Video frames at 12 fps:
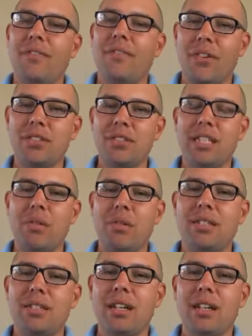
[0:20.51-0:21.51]
The first thing
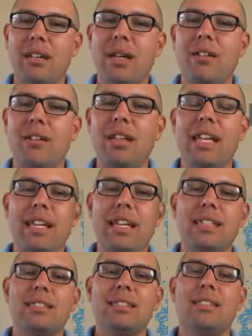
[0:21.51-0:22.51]
we want to talk about
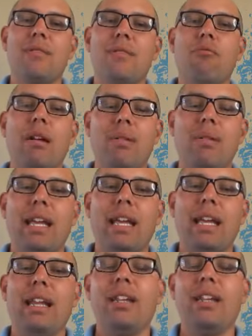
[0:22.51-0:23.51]
is
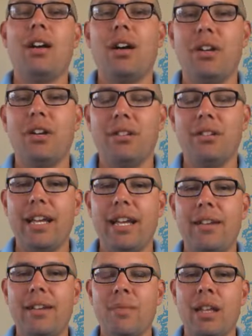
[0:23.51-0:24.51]
replicating your
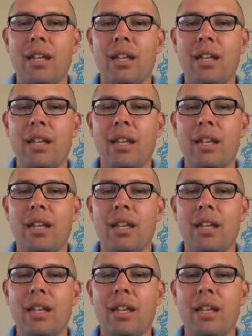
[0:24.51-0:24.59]
day.